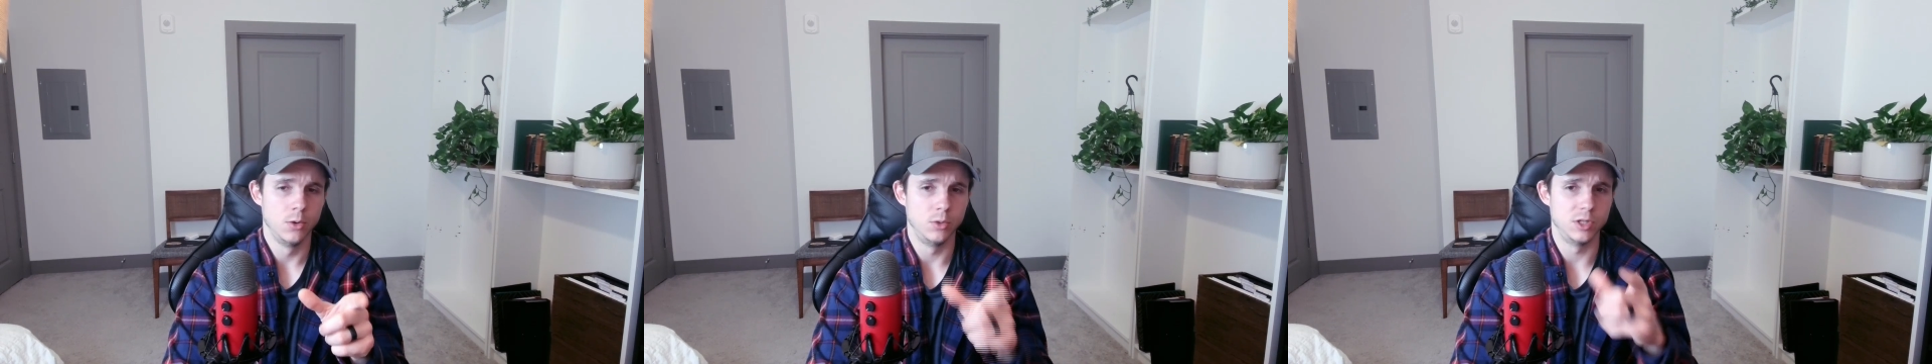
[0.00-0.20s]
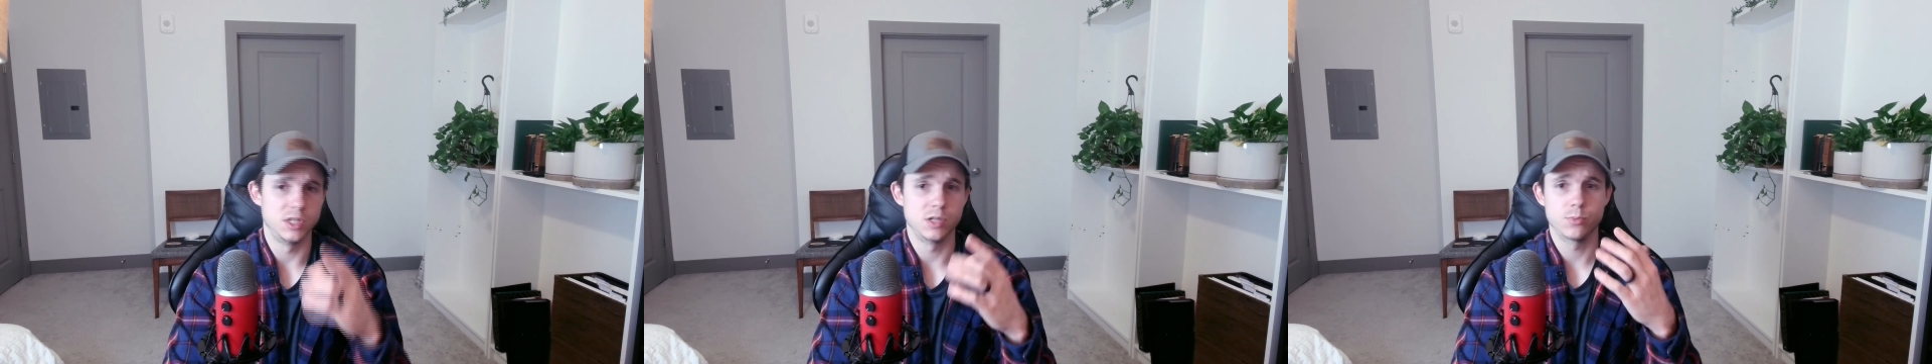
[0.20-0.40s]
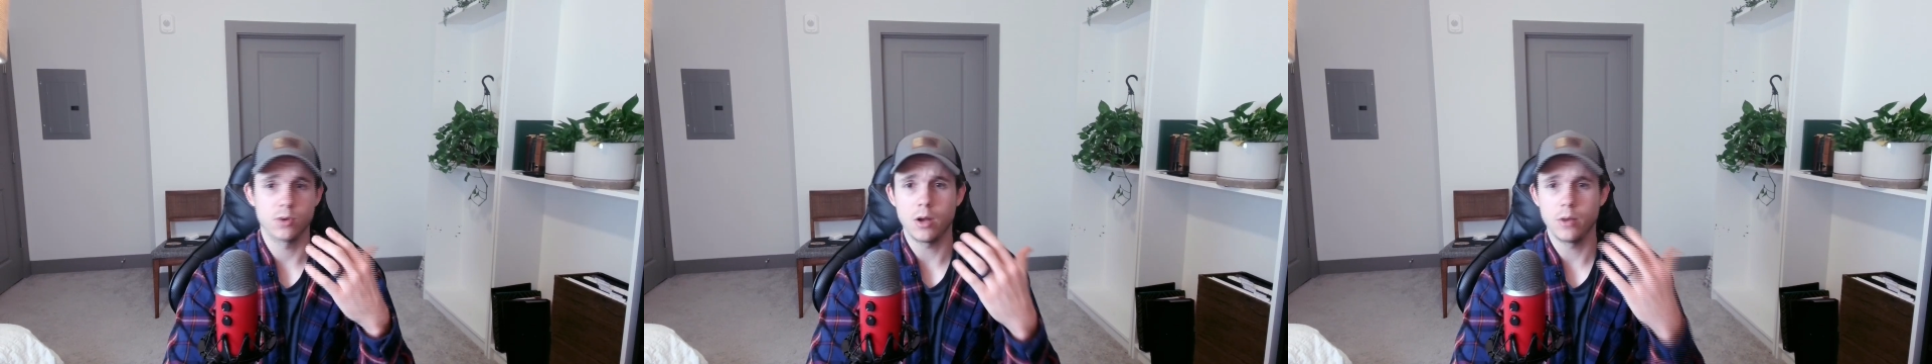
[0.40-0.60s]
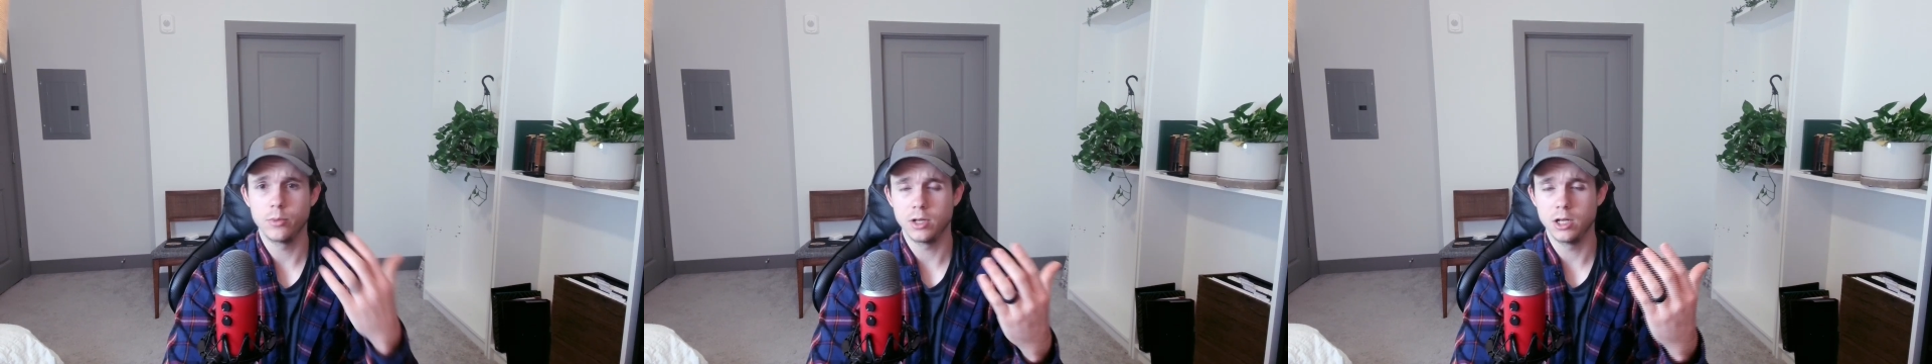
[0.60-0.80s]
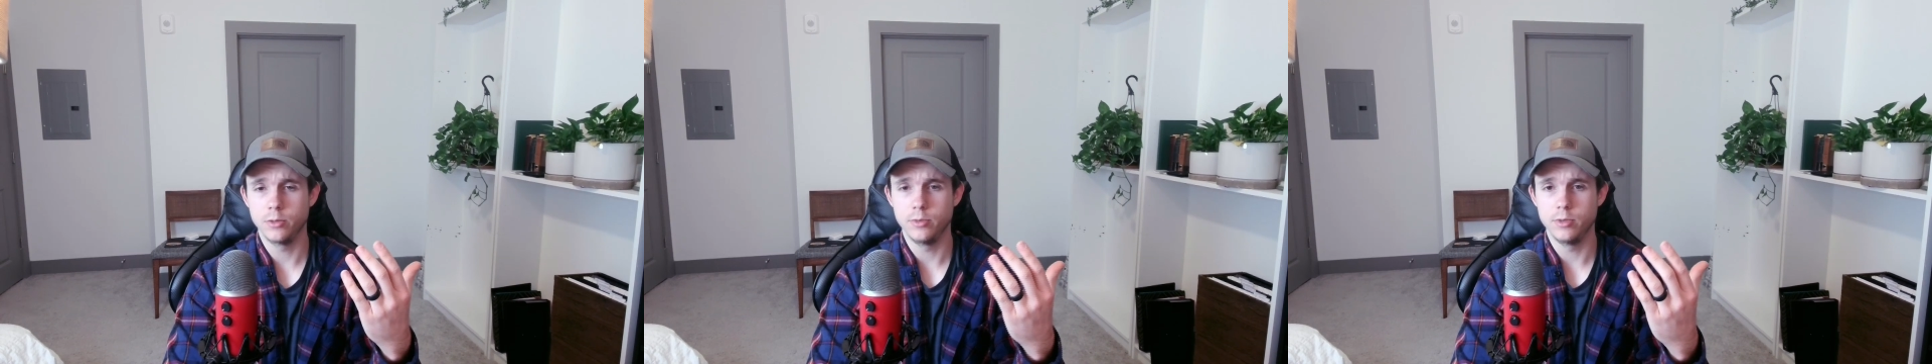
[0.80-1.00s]
which is
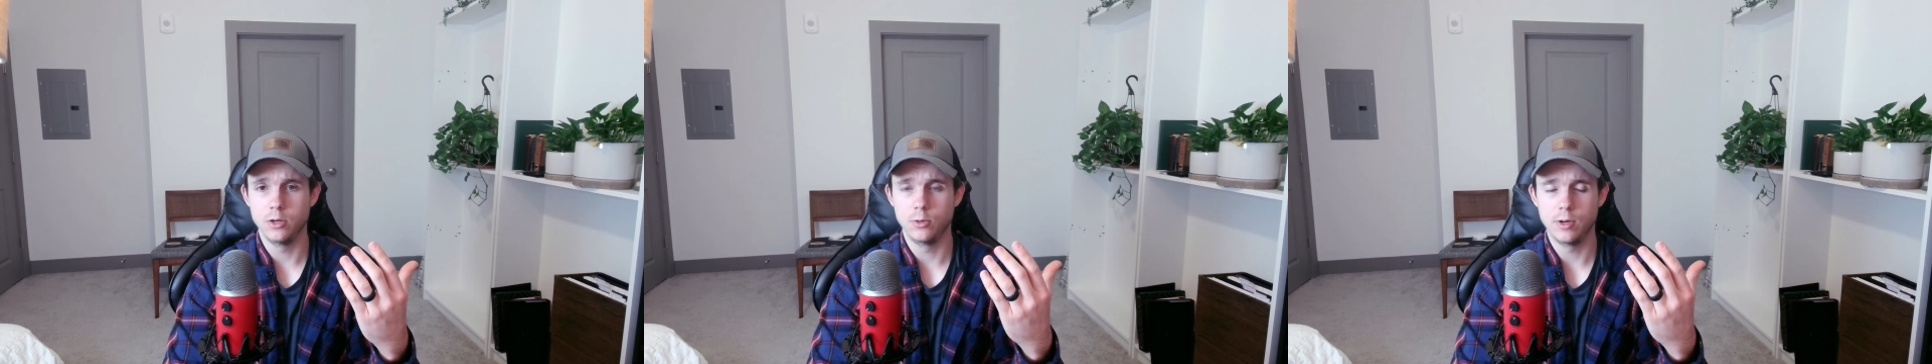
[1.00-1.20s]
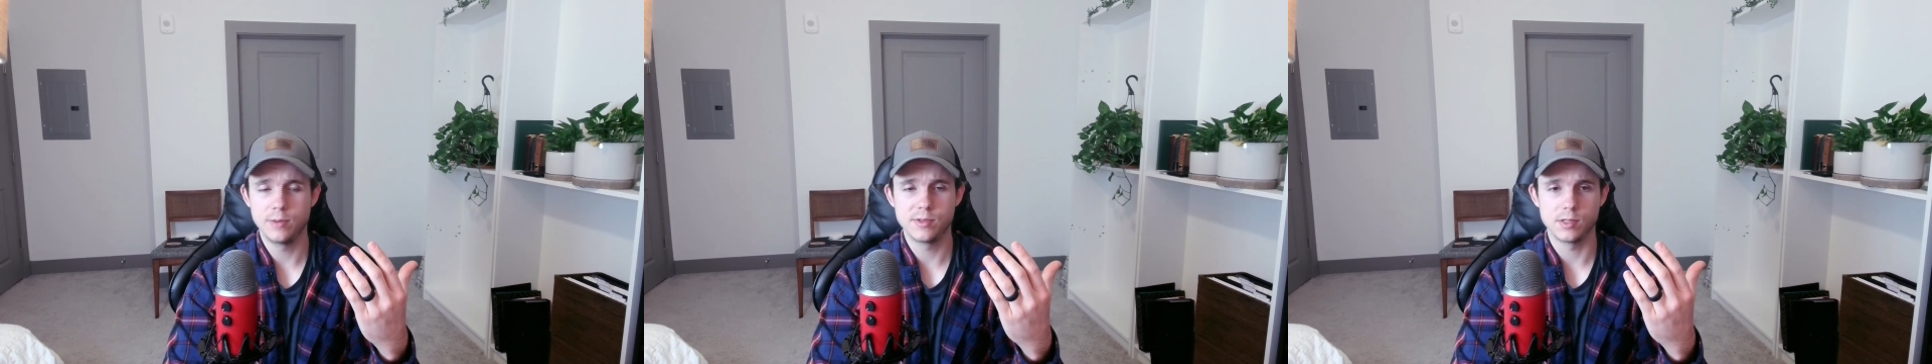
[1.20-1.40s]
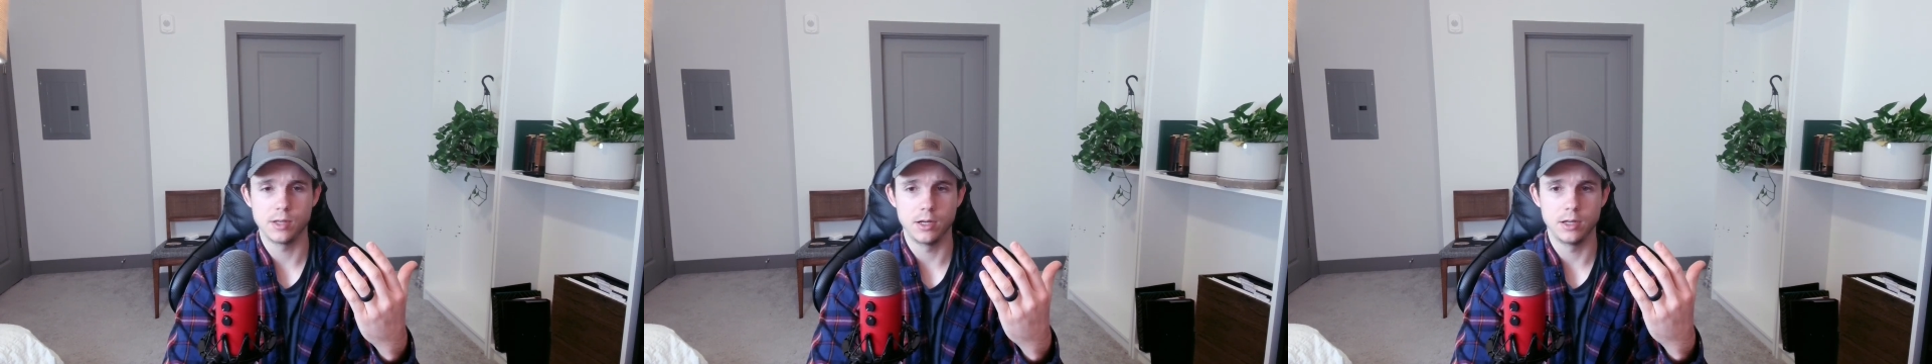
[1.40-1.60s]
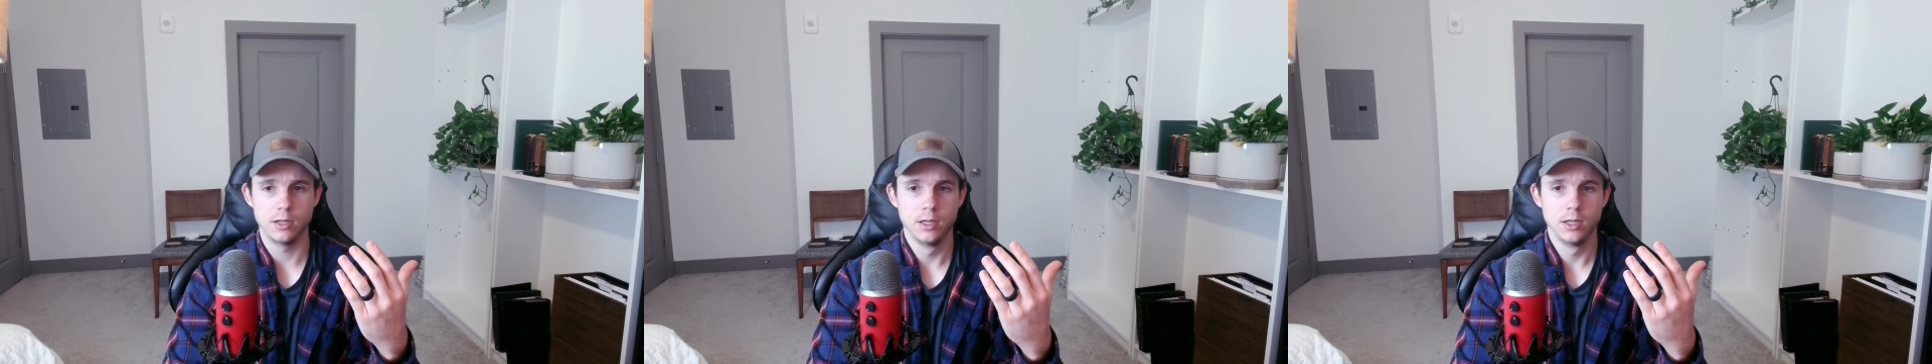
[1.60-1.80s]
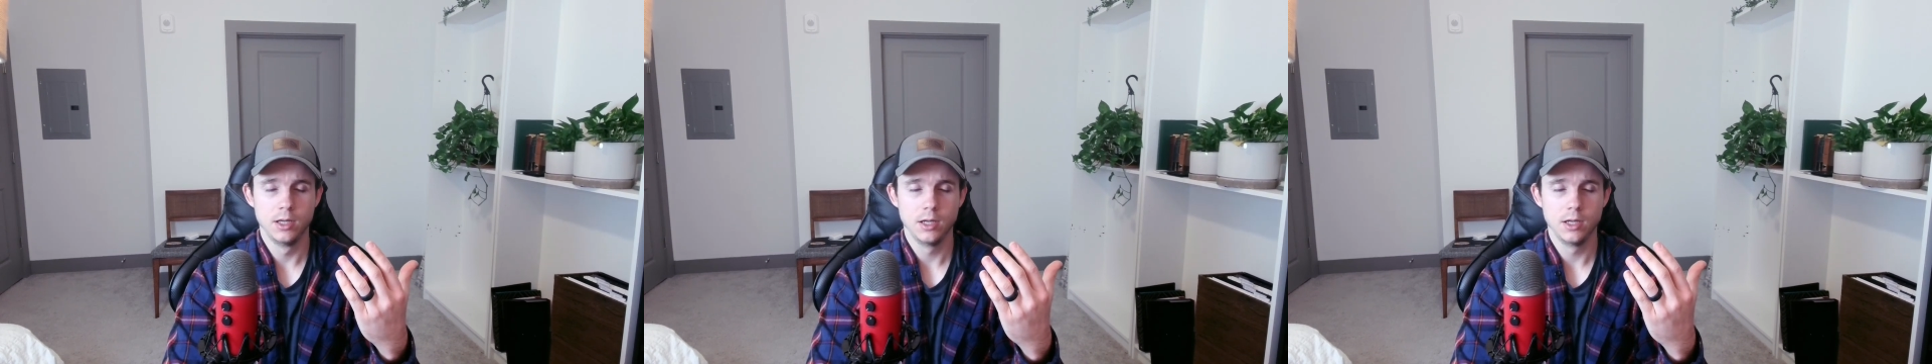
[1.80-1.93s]
probably going to be a website.